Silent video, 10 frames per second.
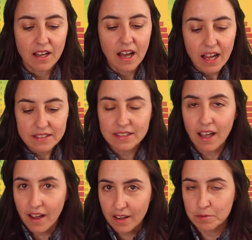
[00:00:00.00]
and
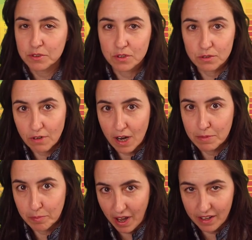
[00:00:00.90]
time to grab
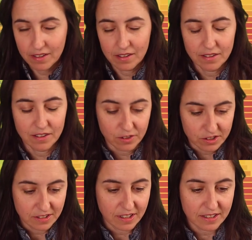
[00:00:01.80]
a bike in
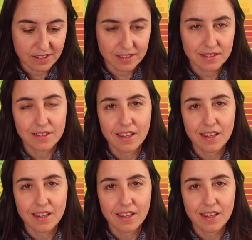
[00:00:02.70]
Austin, Texas.